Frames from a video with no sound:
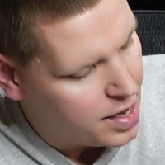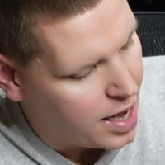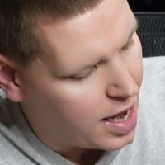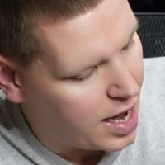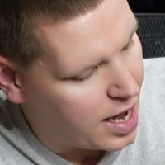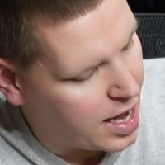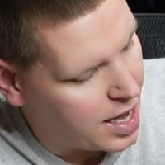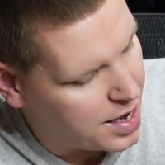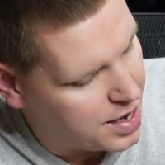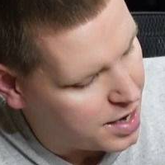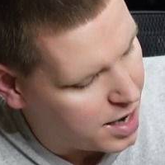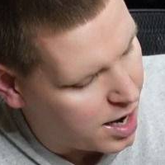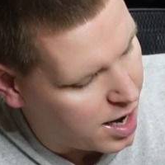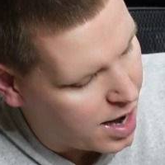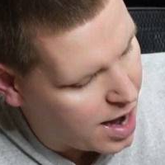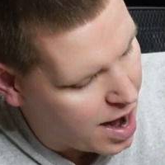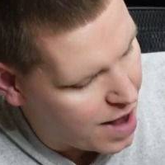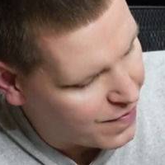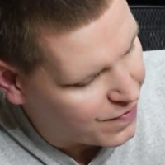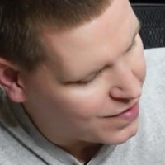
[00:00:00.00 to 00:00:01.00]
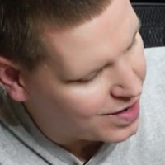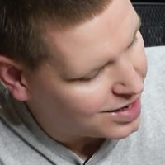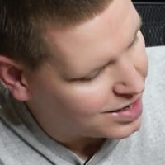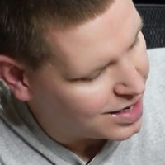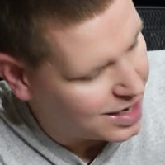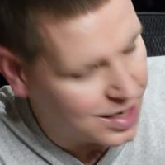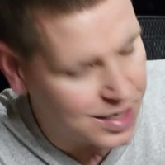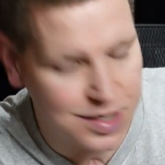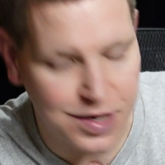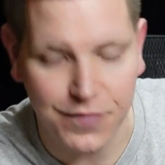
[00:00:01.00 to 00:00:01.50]
And I think
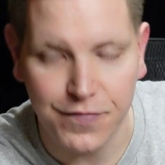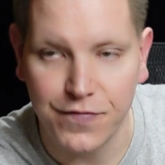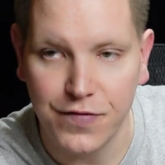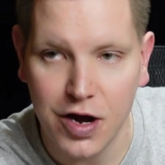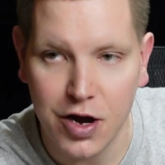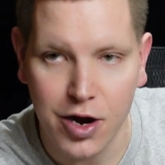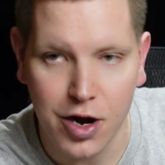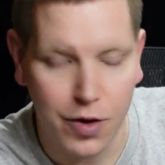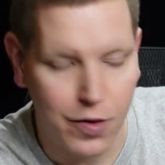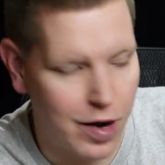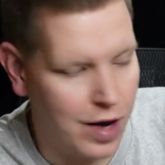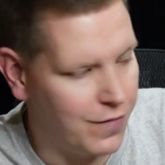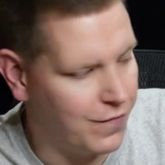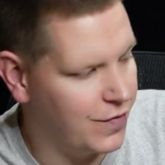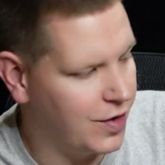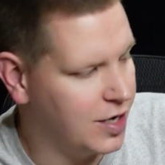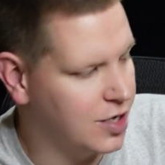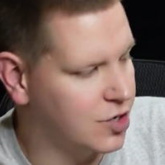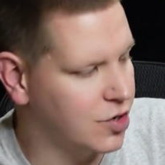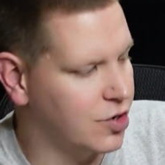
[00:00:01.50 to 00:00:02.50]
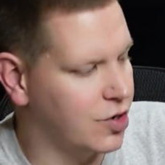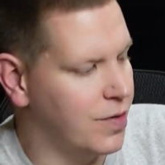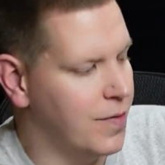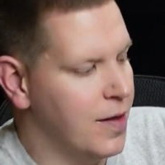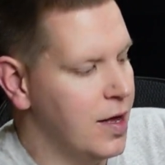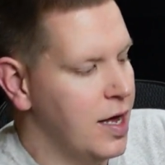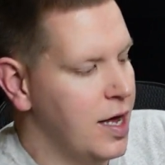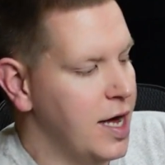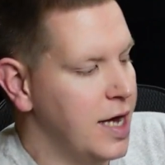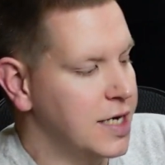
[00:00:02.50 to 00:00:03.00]
that is a very great feature,
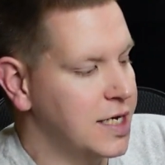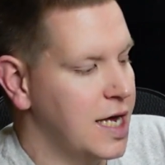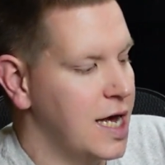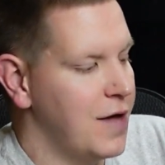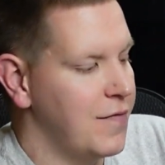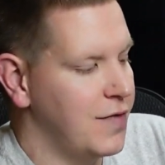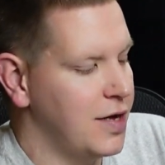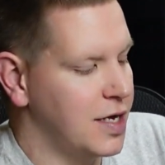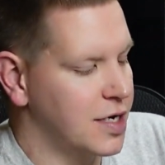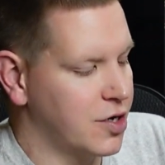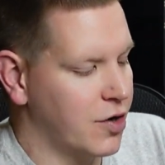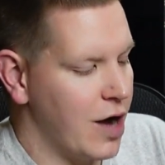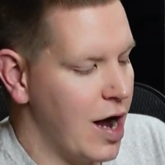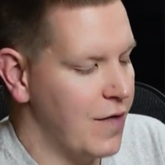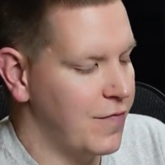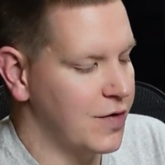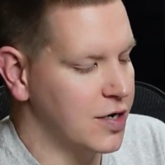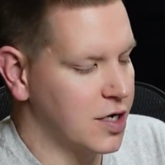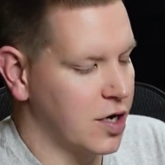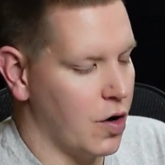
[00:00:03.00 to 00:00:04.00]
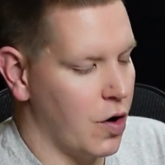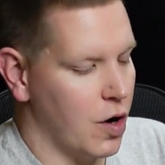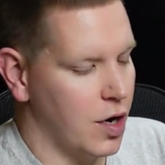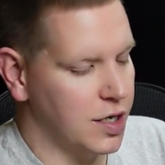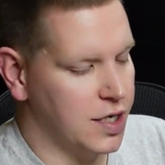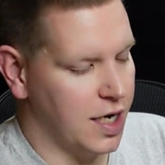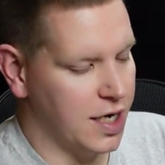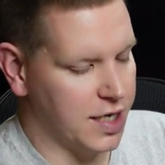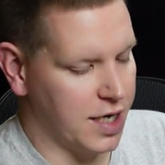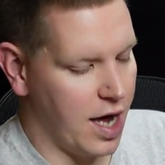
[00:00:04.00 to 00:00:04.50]
as heavy as graphics
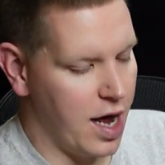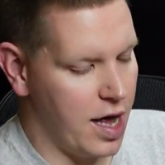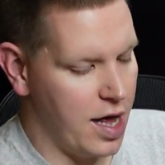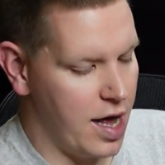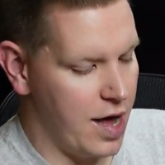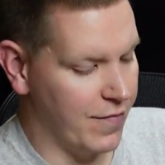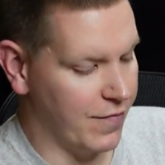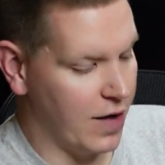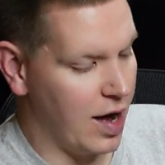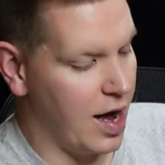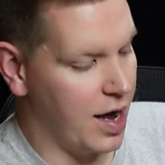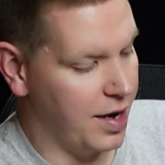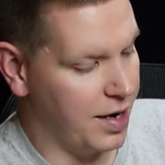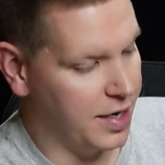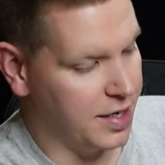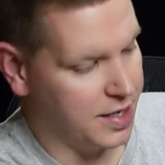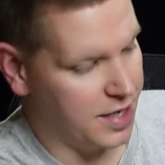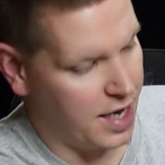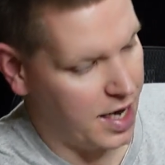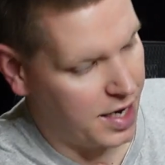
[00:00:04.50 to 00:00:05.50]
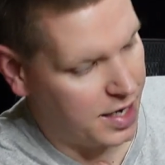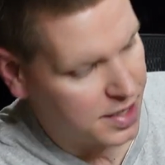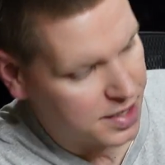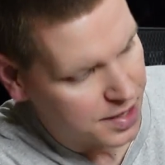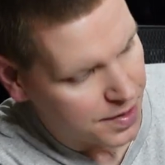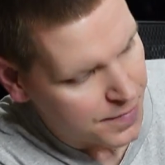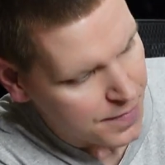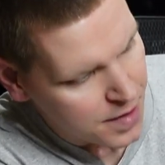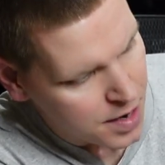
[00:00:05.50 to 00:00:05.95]
cards have gotten these days.